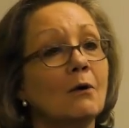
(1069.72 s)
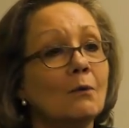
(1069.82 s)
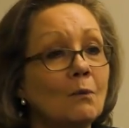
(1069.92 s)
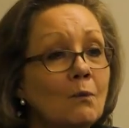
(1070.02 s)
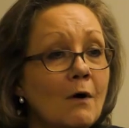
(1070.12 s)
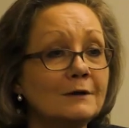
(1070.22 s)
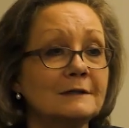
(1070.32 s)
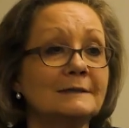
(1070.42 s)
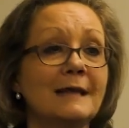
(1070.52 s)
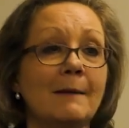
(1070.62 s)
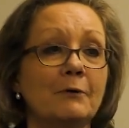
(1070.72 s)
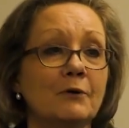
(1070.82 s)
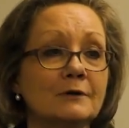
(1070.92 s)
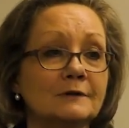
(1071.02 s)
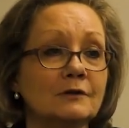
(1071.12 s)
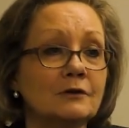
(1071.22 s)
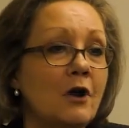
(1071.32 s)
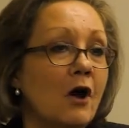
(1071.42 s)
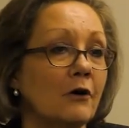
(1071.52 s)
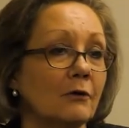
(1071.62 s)
What does that person
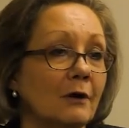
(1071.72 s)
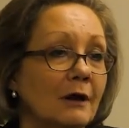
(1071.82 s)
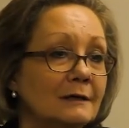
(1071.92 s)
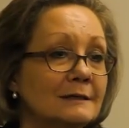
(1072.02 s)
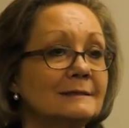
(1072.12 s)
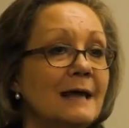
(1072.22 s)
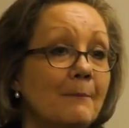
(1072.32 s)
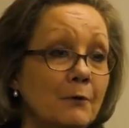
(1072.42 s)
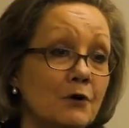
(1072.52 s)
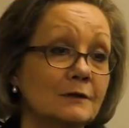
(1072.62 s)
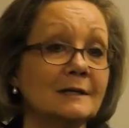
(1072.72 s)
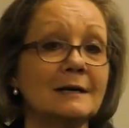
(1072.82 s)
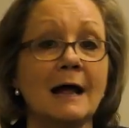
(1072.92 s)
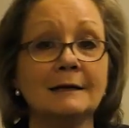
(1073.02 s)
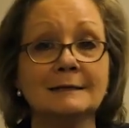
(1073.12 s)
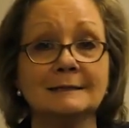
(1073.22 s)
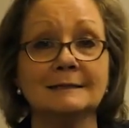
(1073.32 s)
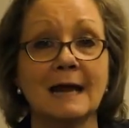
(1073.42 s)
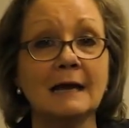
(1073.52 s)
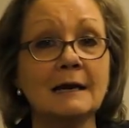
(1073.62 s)
know? Does that person
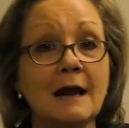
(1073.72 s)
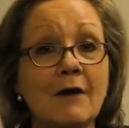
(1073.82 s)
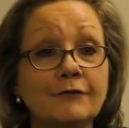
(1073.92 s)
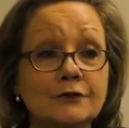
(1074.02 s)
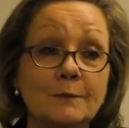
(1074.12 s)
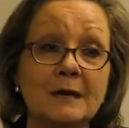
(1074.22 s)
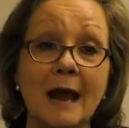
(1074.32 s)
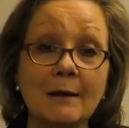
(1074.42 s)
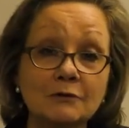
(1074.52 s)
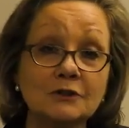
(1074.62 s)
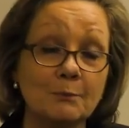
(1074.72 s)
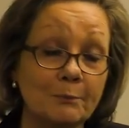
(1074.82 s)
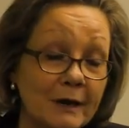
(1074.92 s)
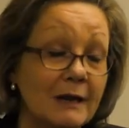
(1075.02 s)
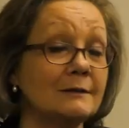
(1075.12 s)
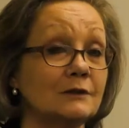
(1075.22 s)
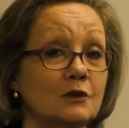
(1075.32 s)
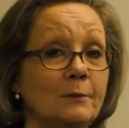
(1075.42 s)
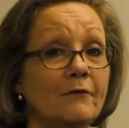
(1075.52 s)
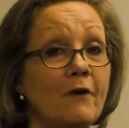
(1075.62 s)
understand enough to be able to be a
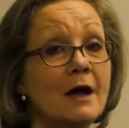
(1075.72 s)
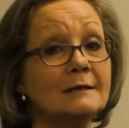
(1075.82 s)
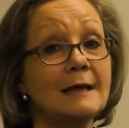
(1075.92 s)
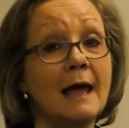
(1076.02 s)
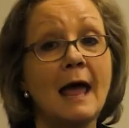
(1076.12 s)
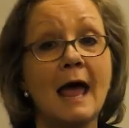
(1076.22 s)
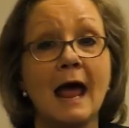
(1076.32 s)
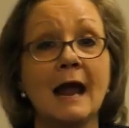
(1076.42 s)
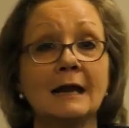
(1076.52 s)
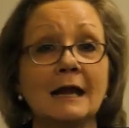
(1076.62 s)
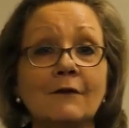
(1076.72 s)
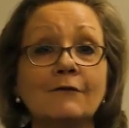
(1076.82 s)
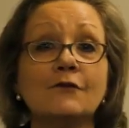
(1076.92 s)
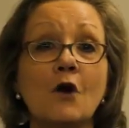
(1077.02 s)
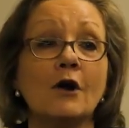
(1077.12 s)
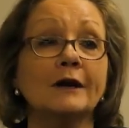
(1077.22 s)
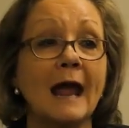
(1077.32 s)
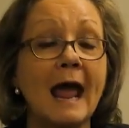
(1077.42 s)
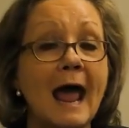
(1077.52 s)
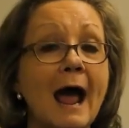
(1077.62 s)
supervisor? And if not,
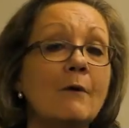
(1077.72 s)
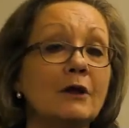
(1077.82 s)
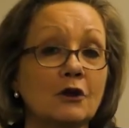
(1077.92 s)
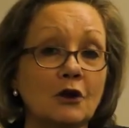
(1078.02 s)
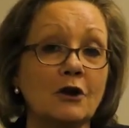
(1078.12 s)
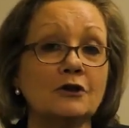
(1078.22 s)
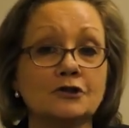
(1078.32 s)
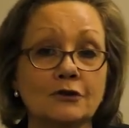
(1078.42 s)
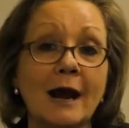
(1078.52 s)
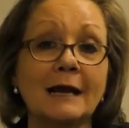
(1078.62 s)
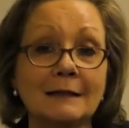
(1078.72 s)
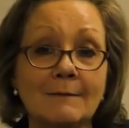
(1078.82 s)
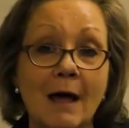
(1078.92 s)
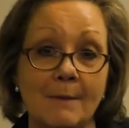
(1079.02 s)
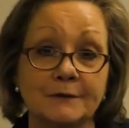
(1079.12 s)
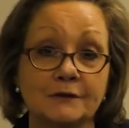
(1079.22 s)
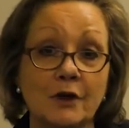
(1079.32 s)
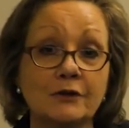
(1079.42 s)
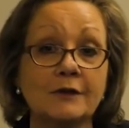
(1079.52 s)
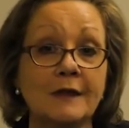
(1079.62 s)
how are you going to train them up
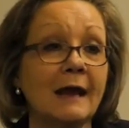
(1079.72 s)
so that they